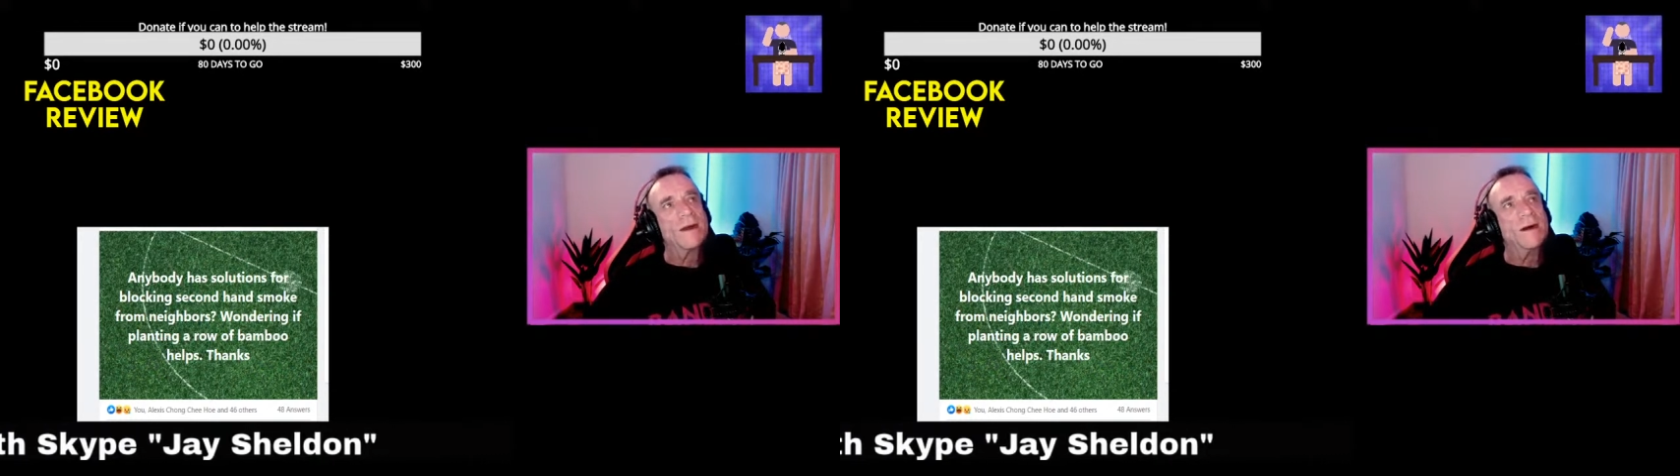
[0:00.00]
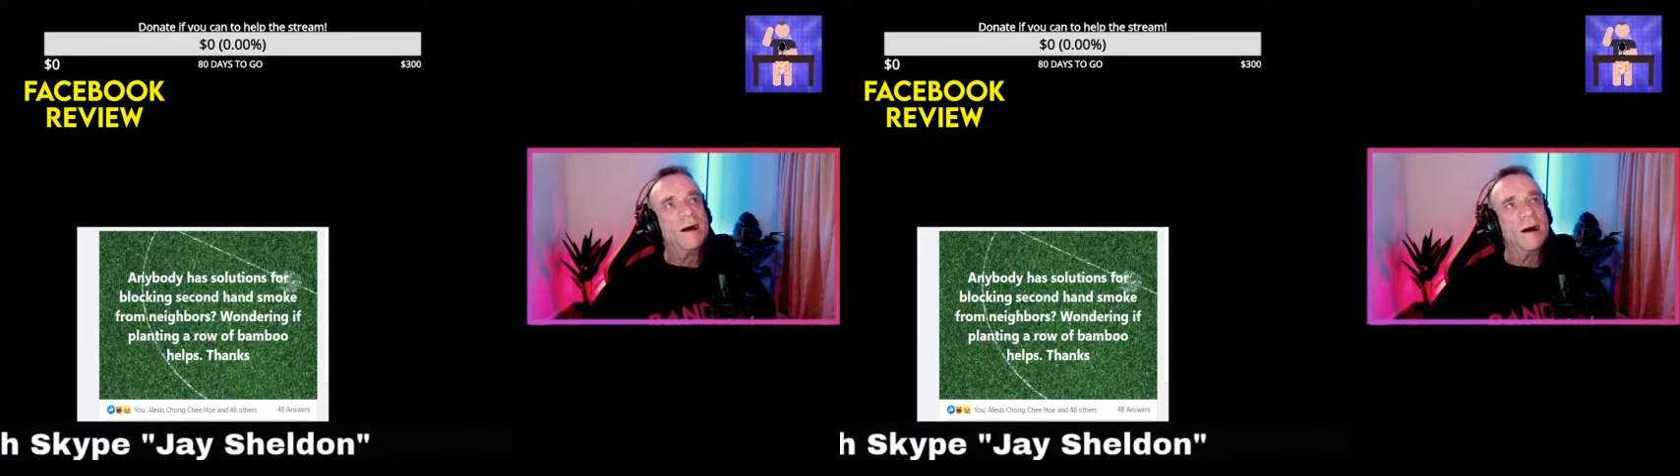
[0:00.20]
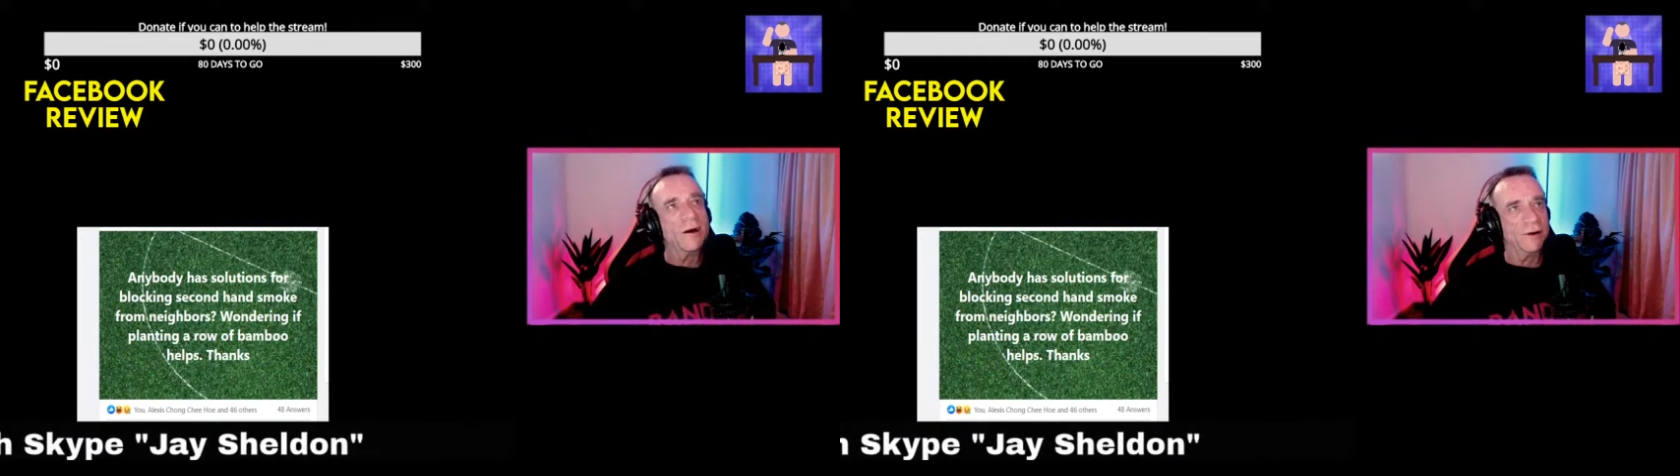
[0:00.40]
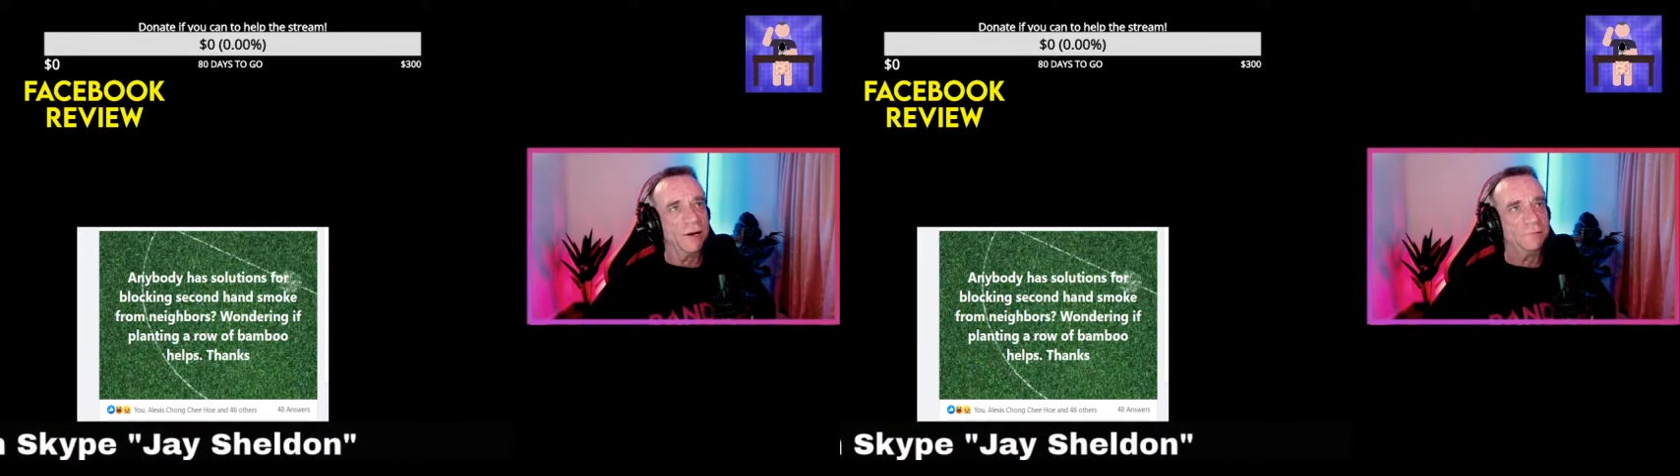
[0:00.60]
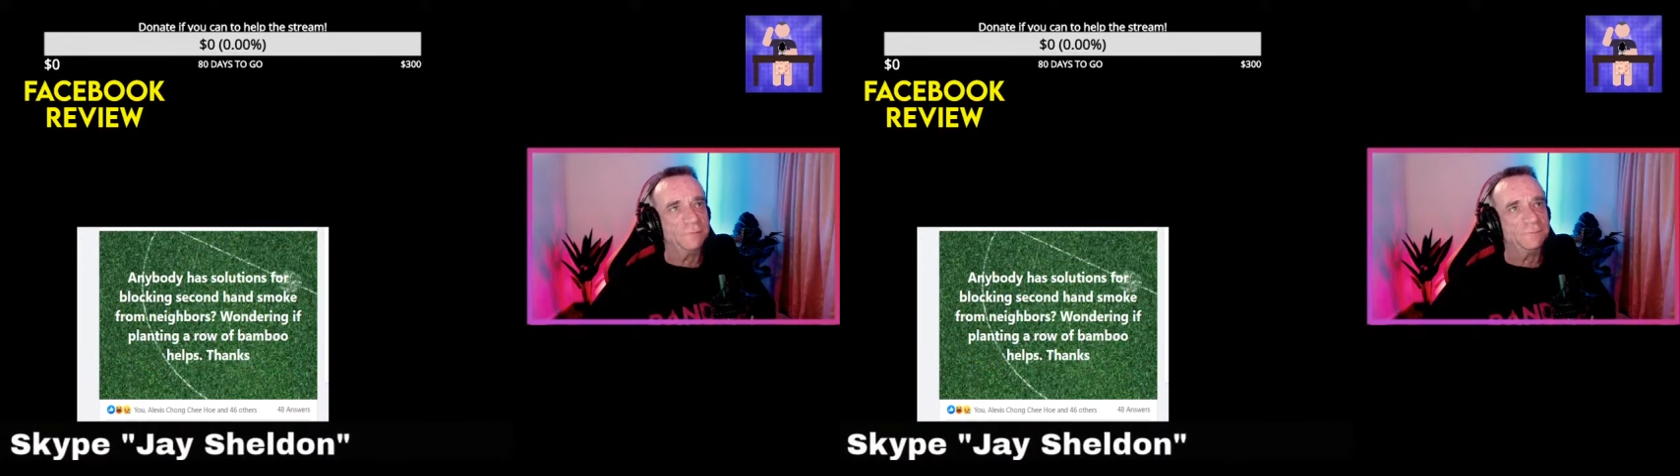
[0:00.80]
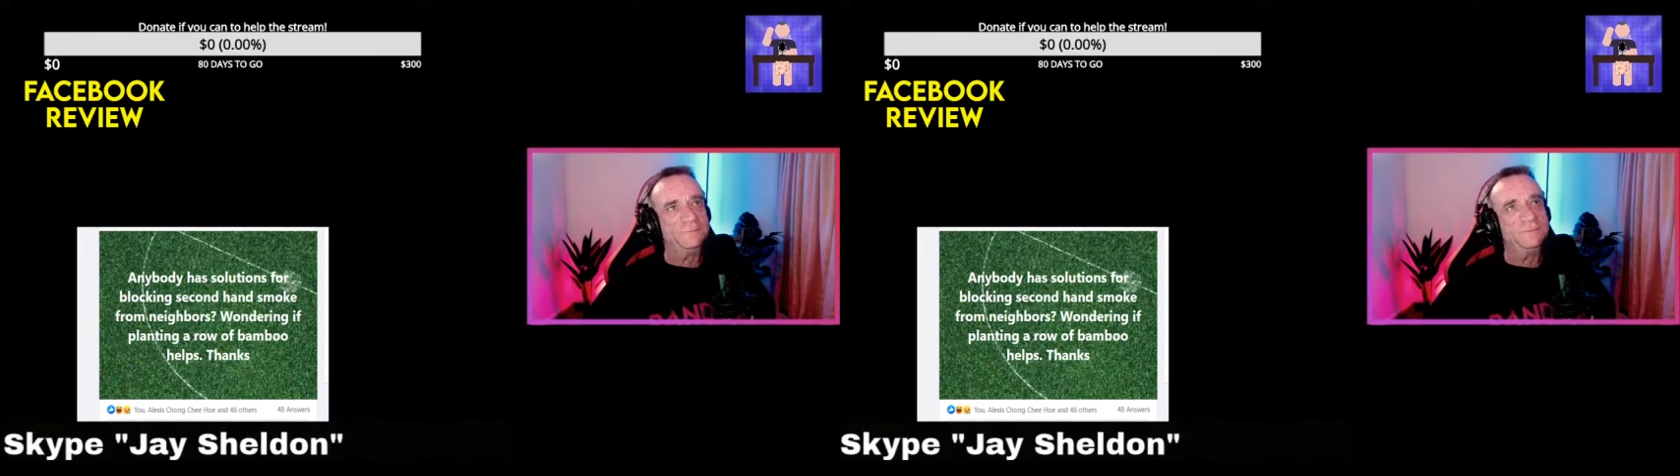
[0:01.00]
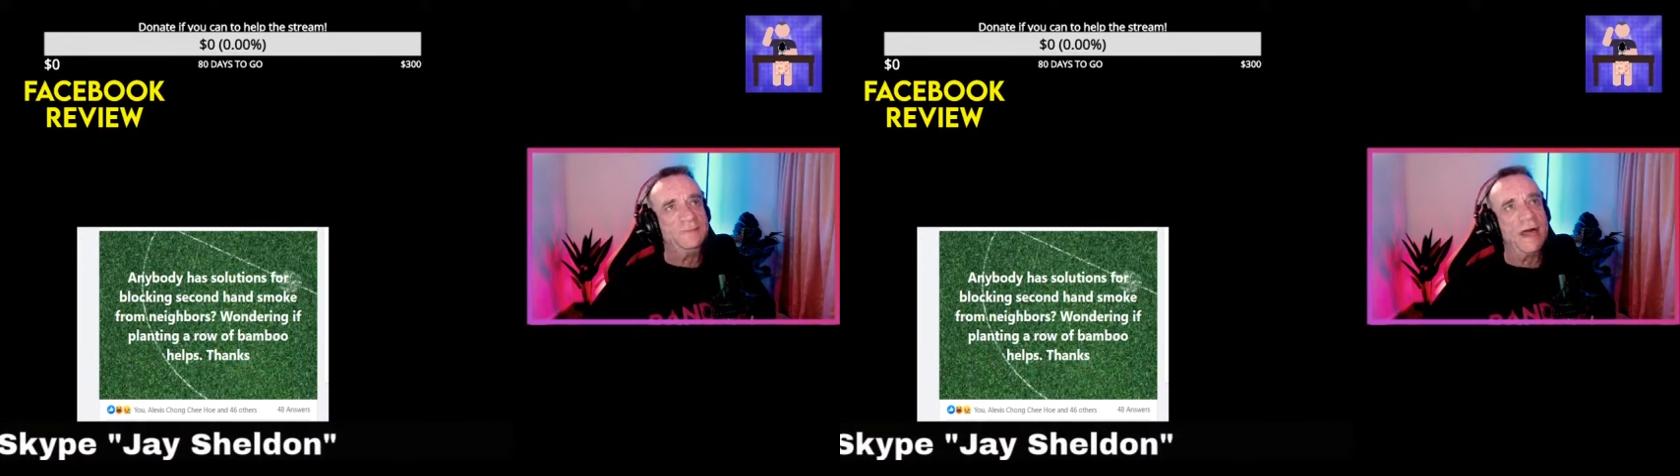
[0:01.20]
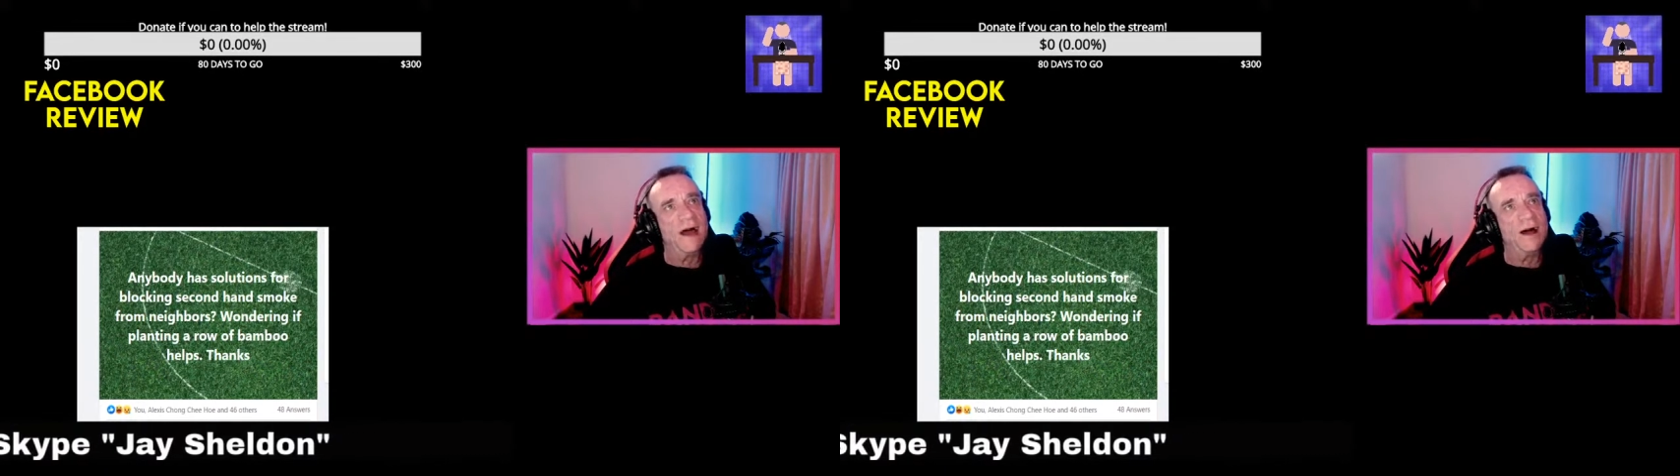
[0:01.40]
All right.
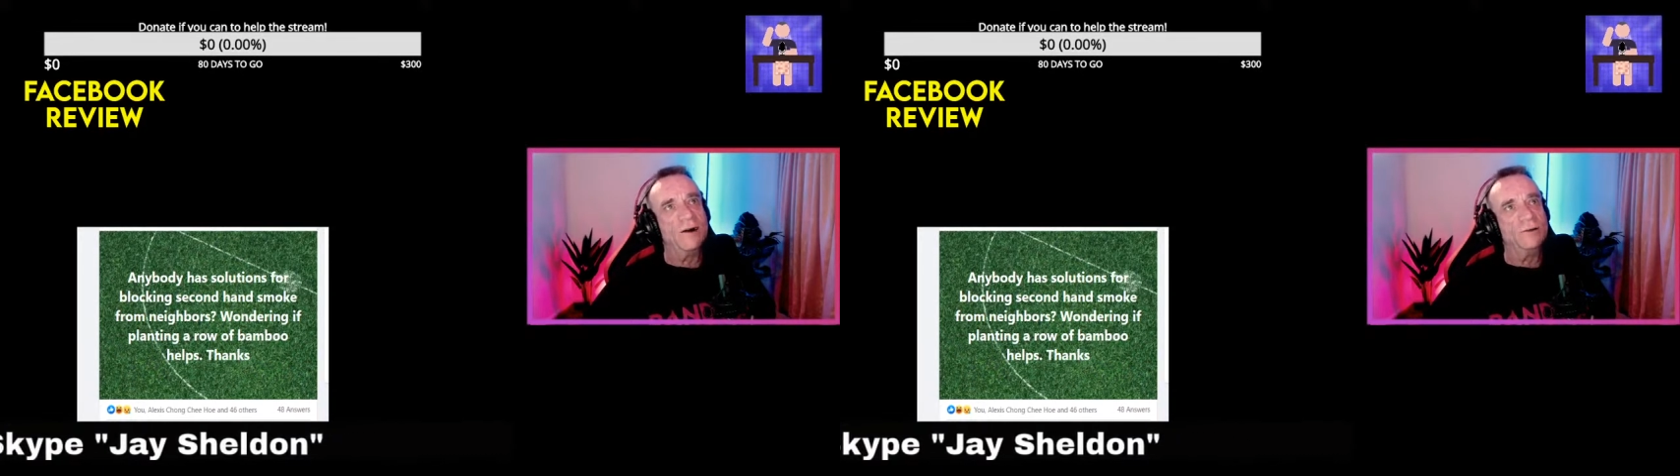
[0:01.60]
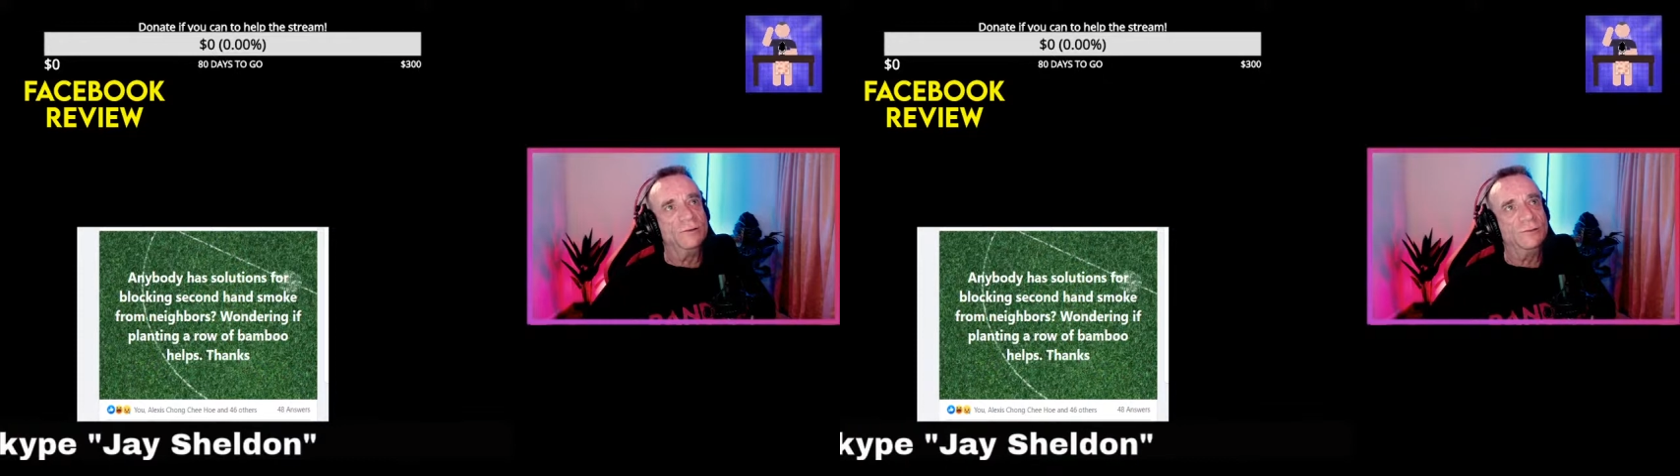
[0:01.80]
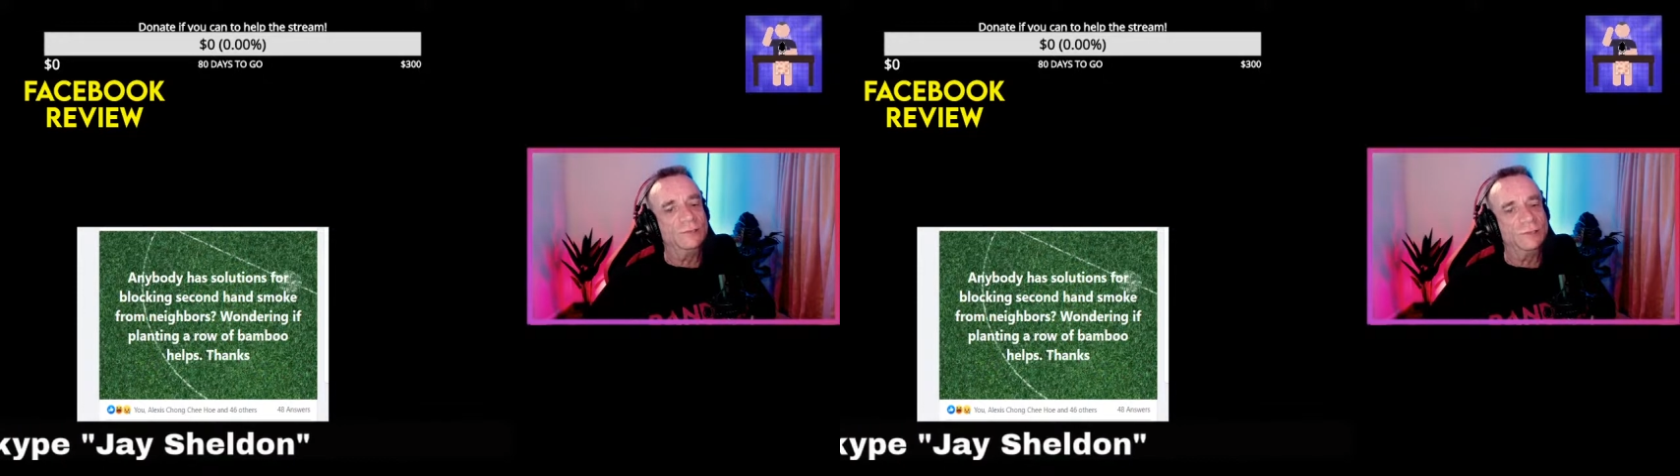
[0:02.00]
Now,